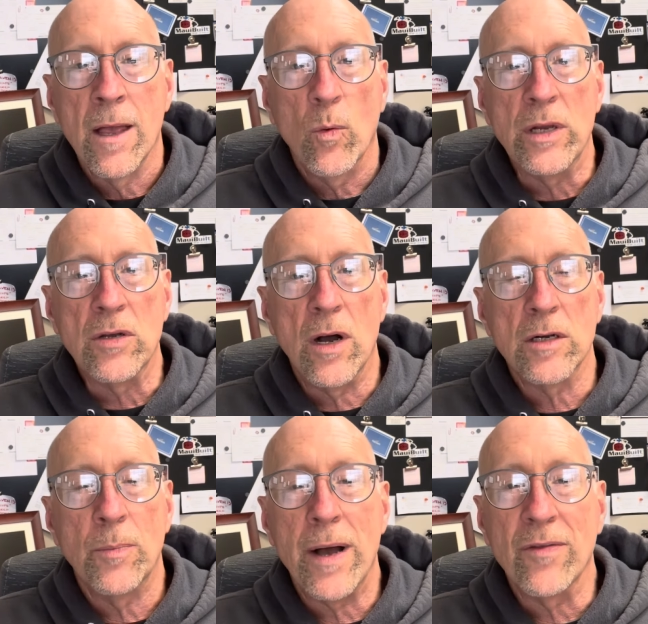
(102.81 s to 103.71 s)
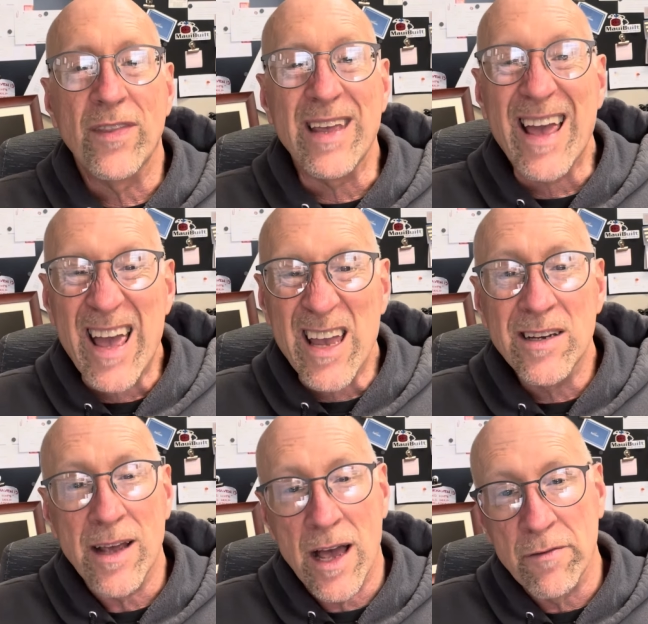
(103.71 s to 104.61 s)
We talked about the
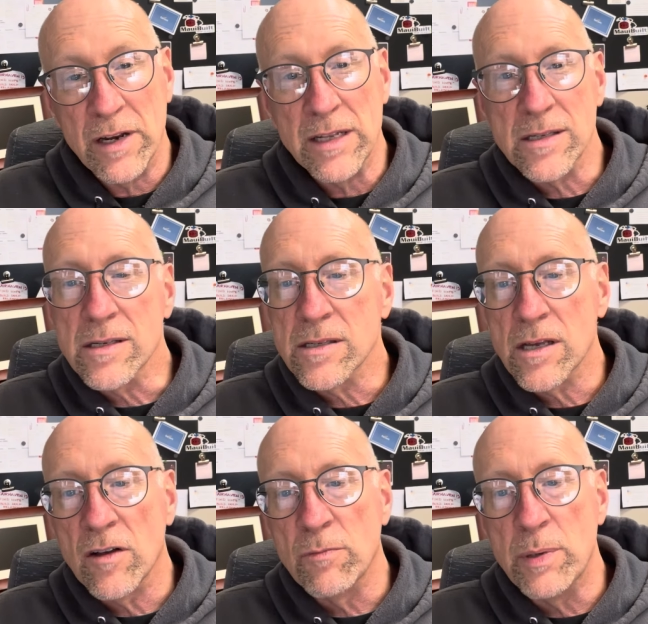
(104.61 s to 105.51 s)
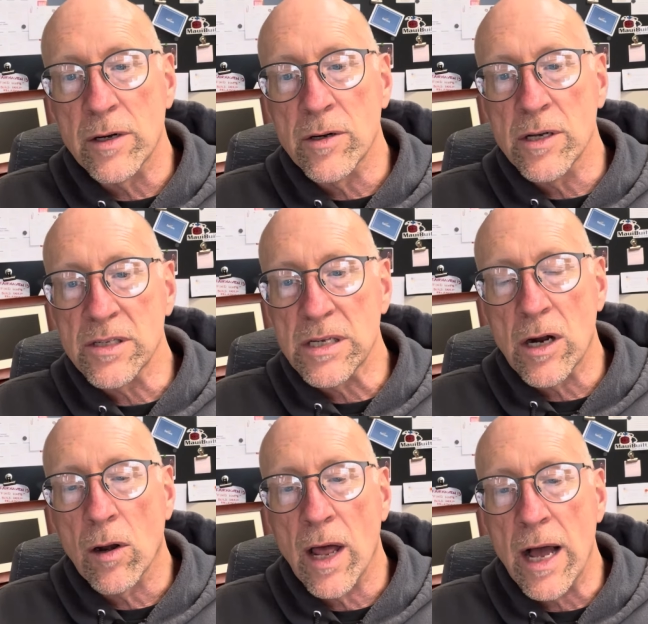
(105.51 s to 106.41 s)
eight evidences of bitterness in
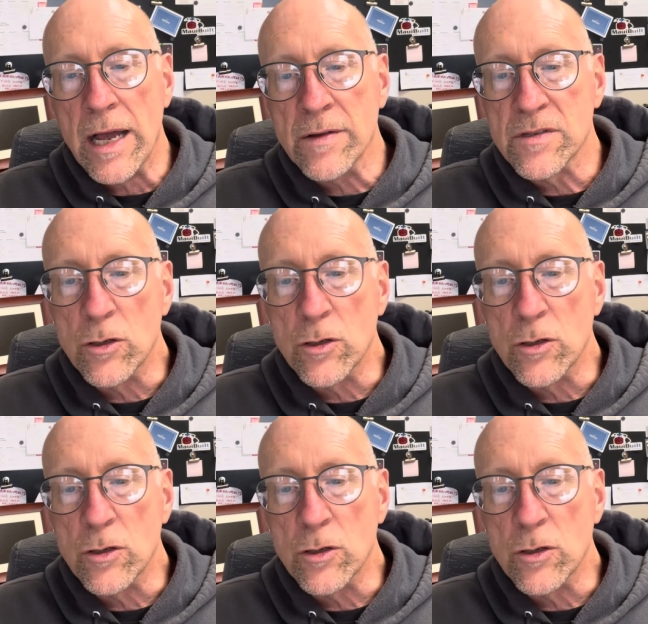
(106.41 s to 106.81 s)
our lives,